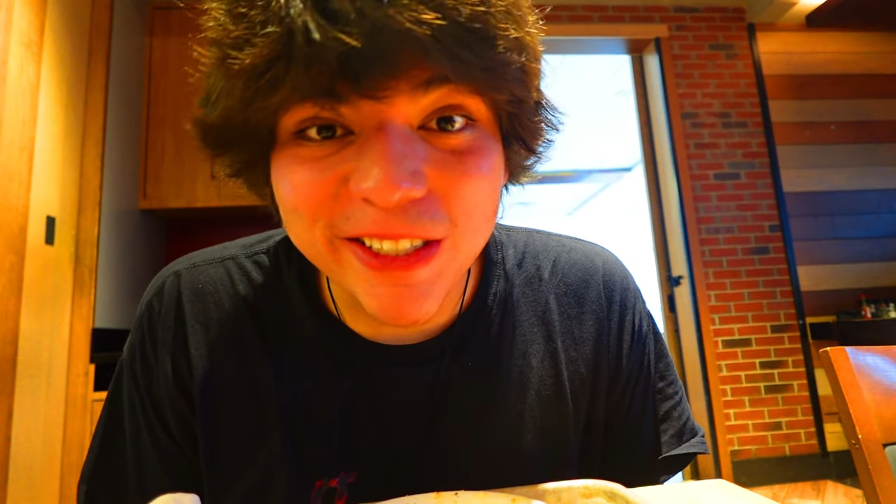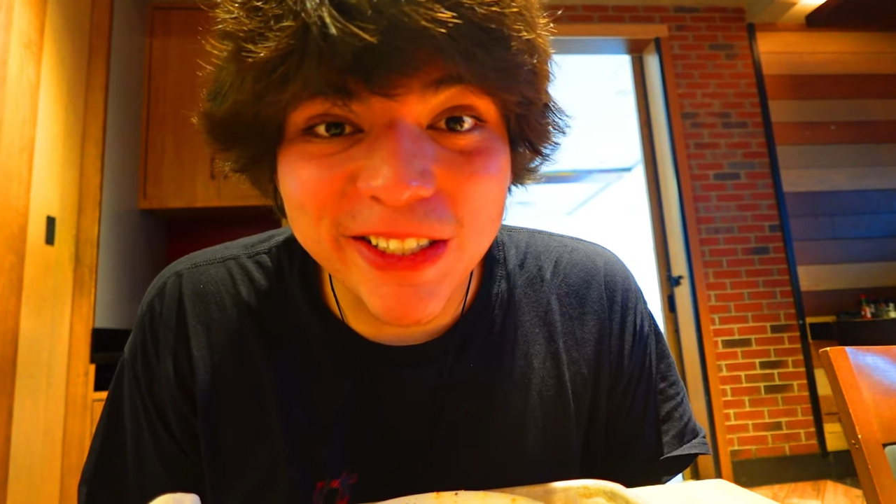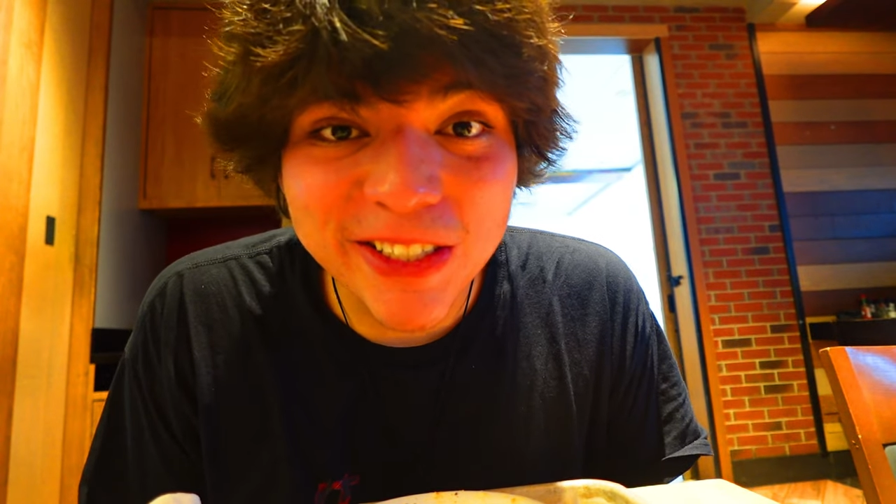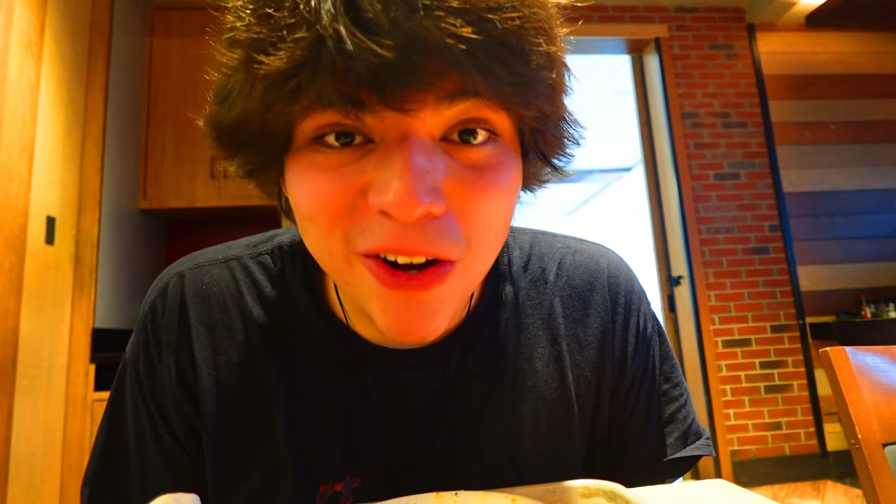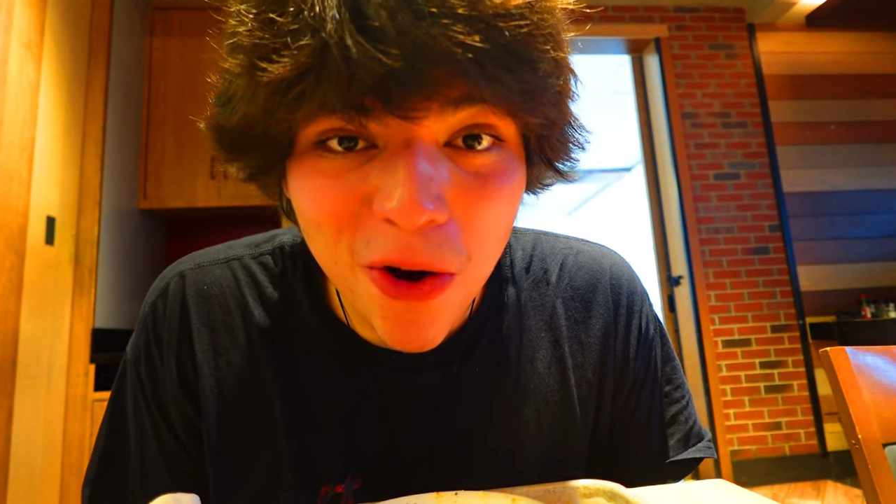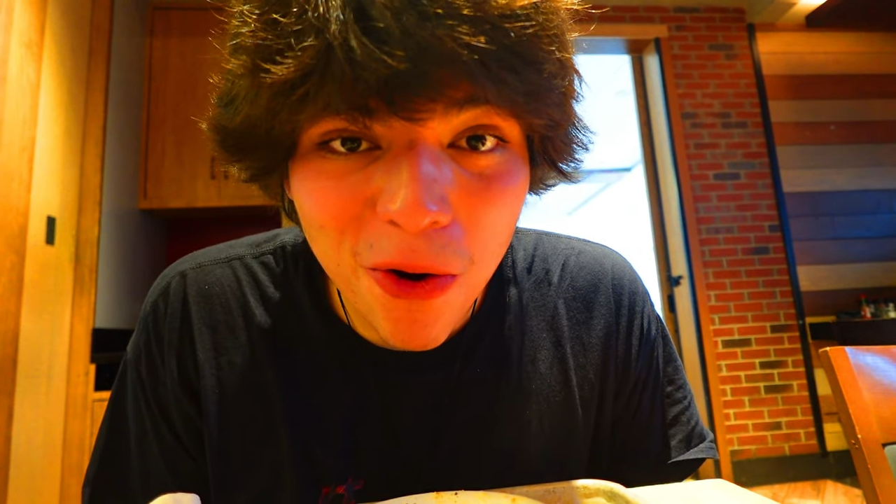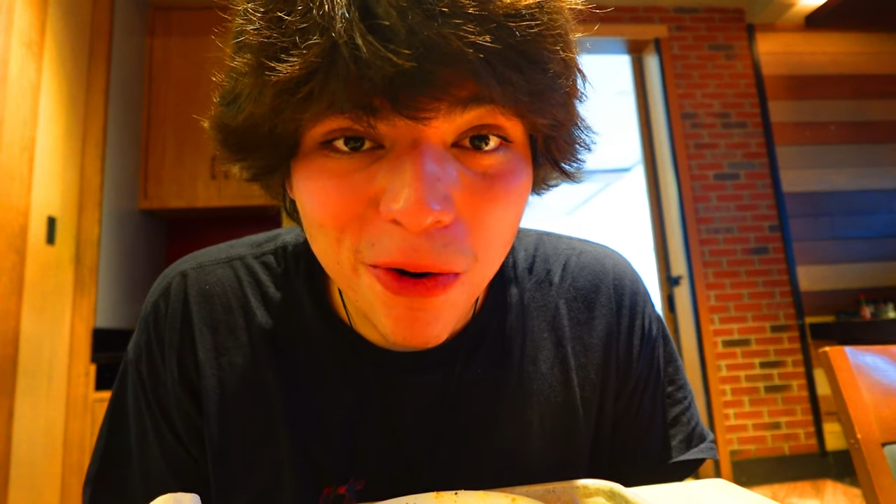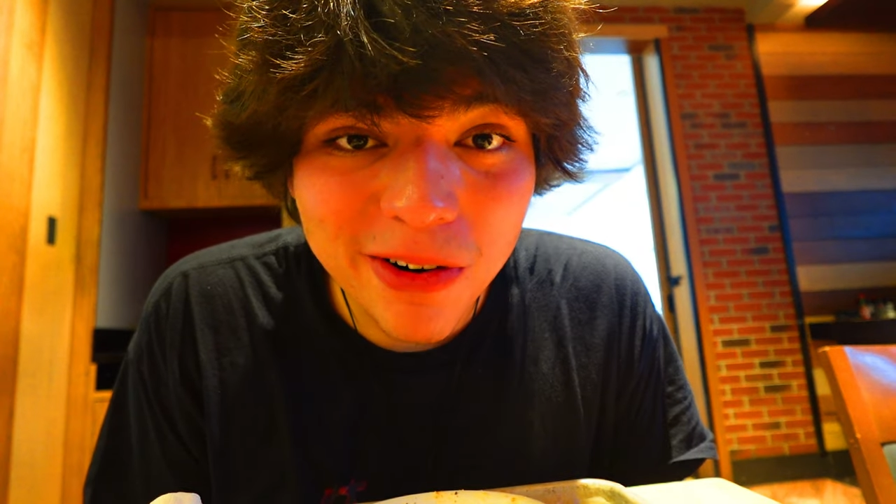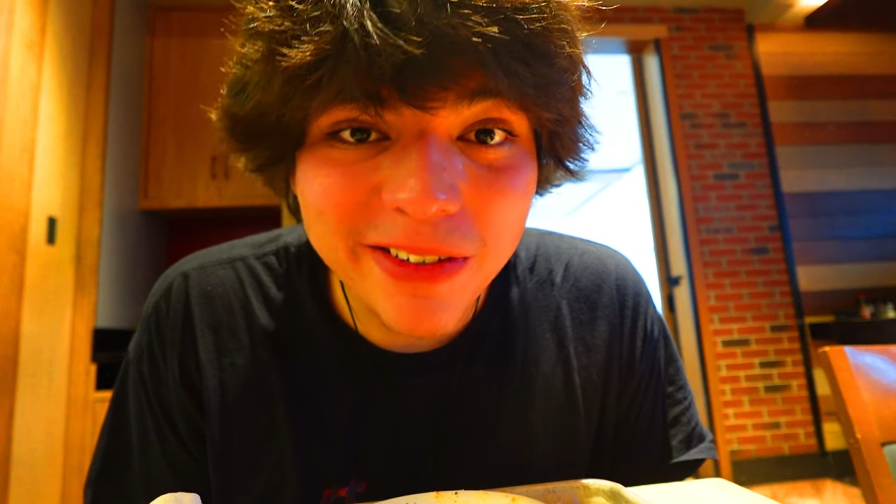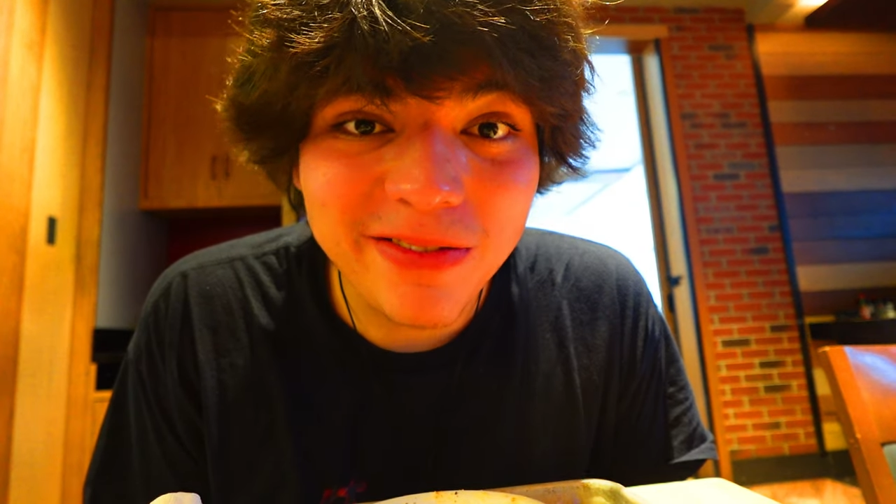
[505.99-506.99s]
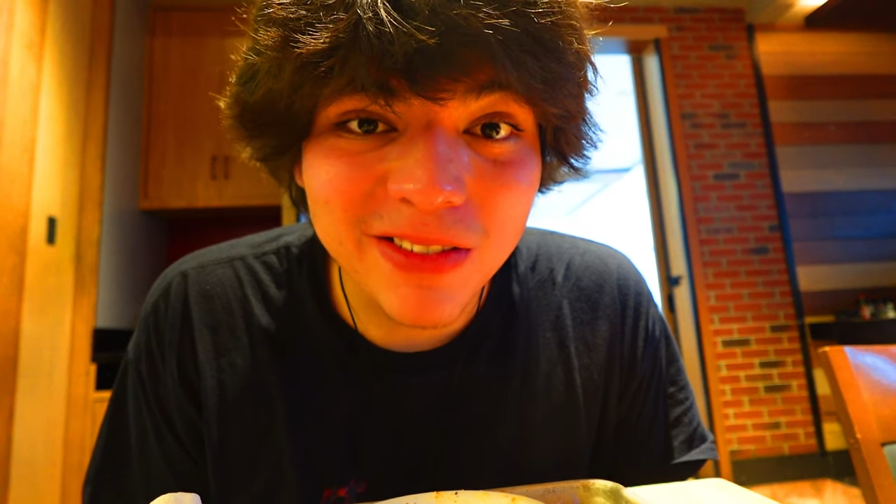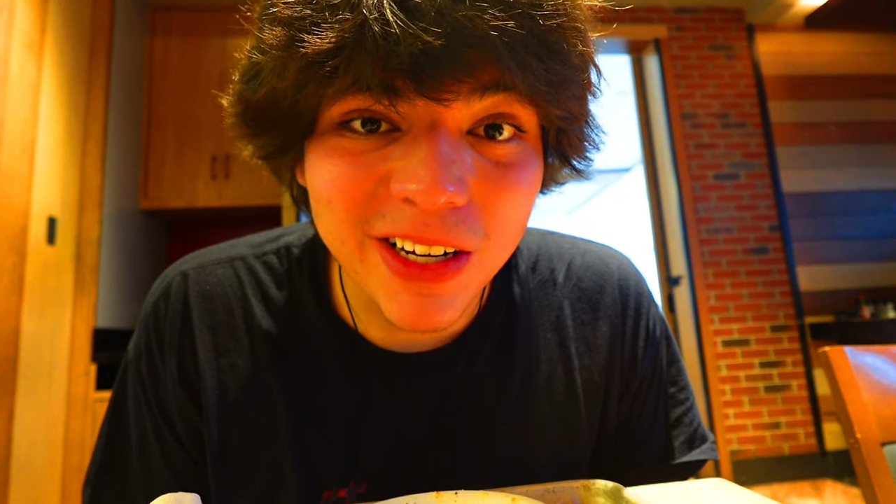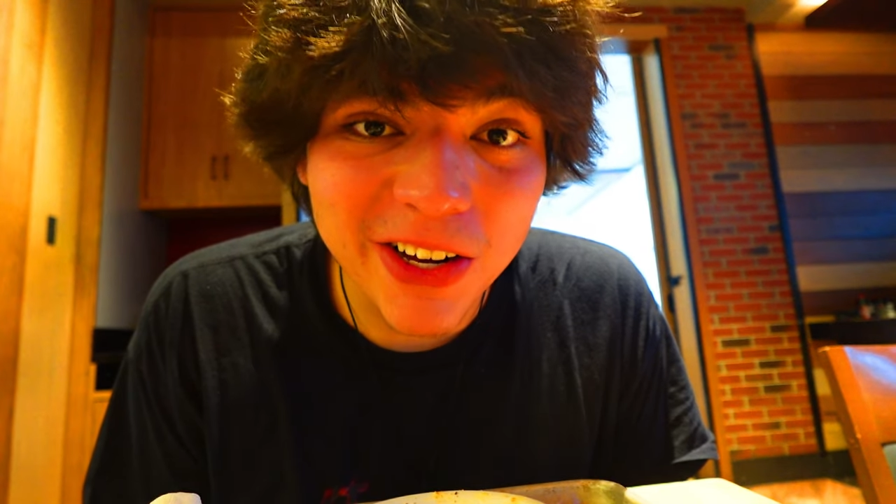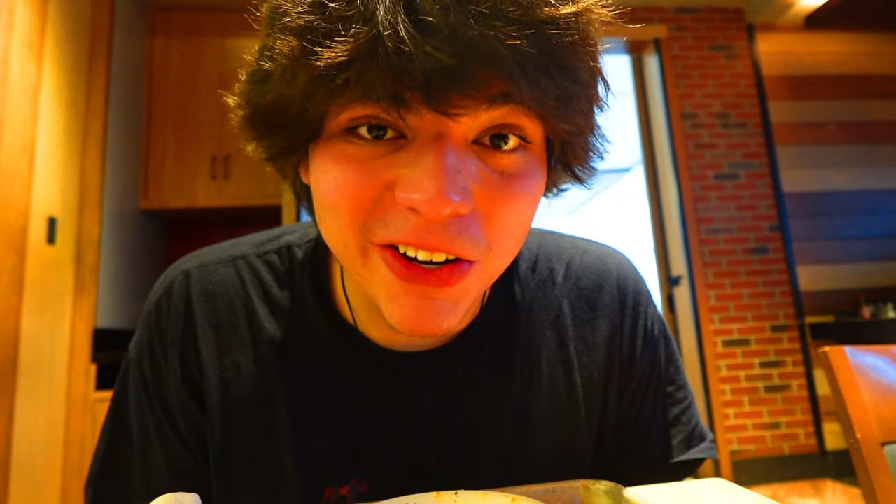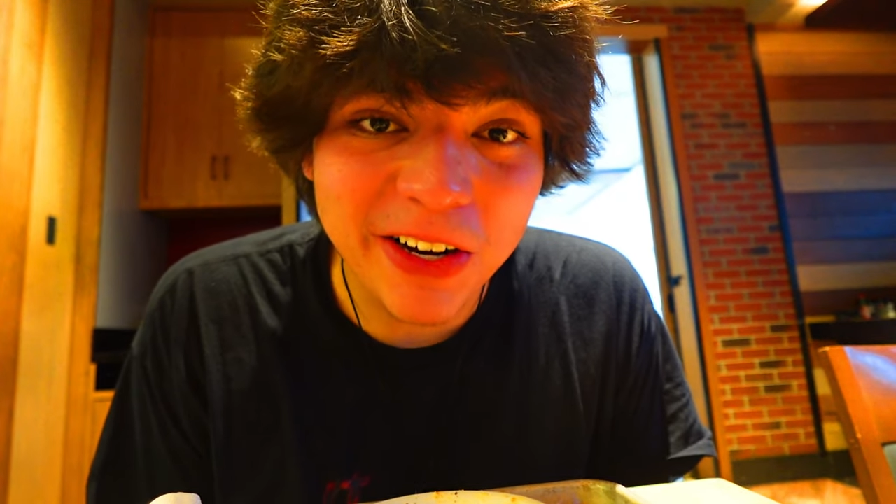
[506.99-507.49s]
so
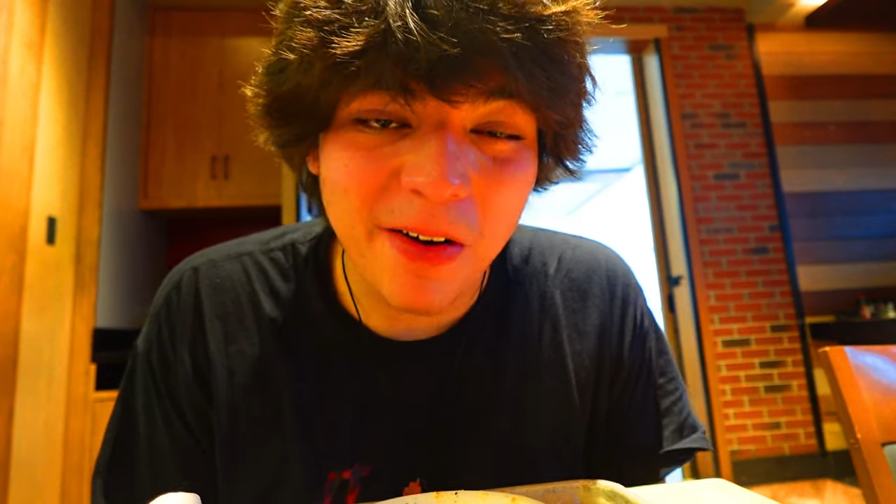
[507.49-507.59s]
good.